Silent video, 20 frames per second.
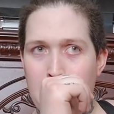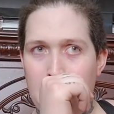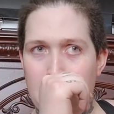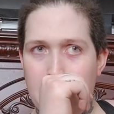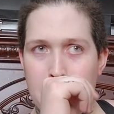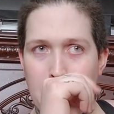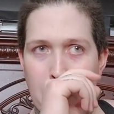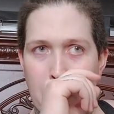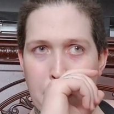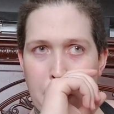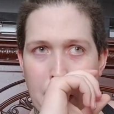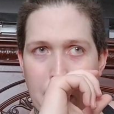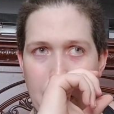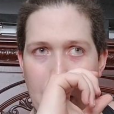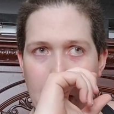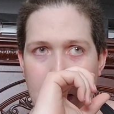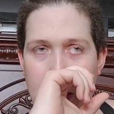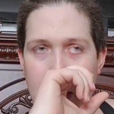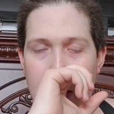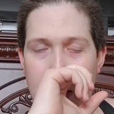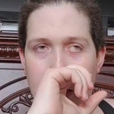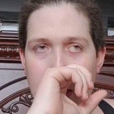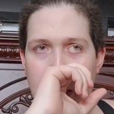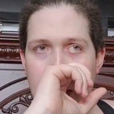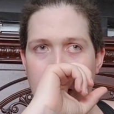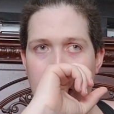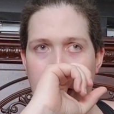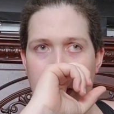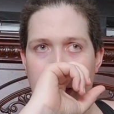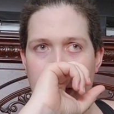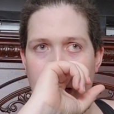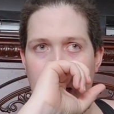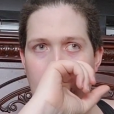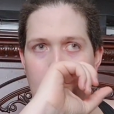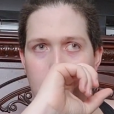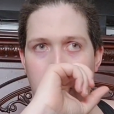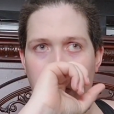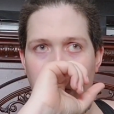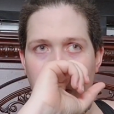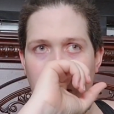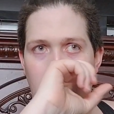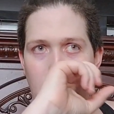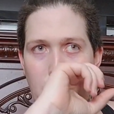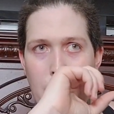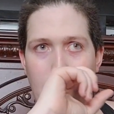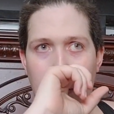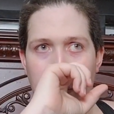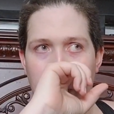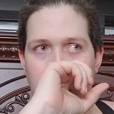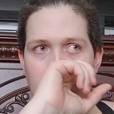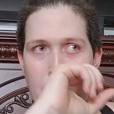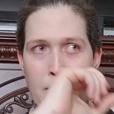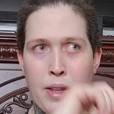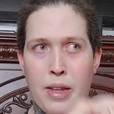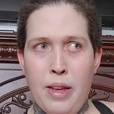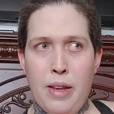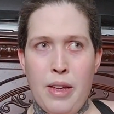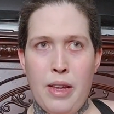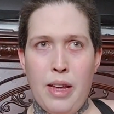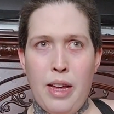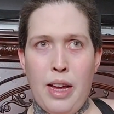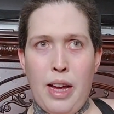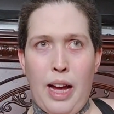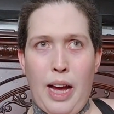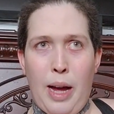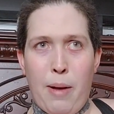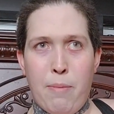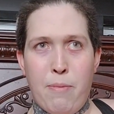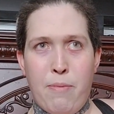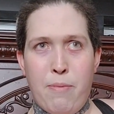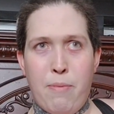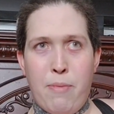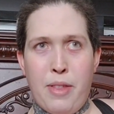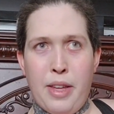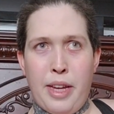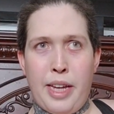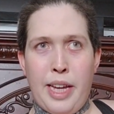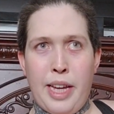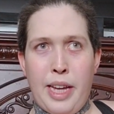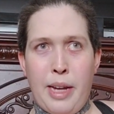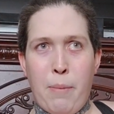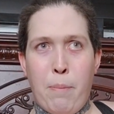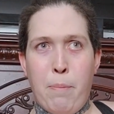something like that where I'm thinking